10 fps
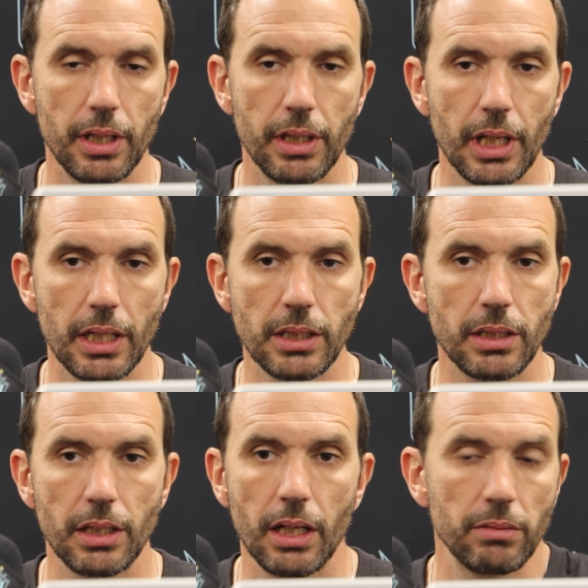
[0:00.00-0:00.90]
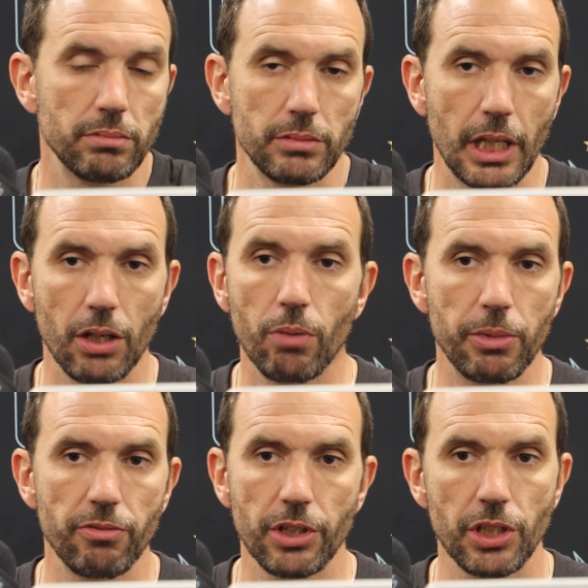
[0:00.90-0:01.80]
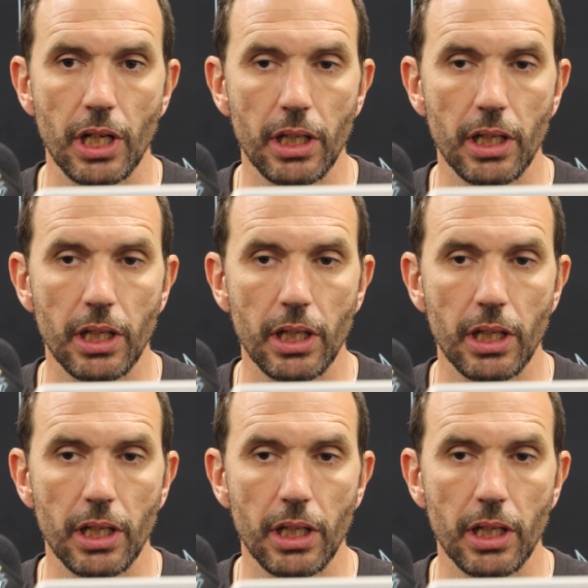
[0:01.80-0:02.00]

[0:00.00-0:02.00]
They're not professional,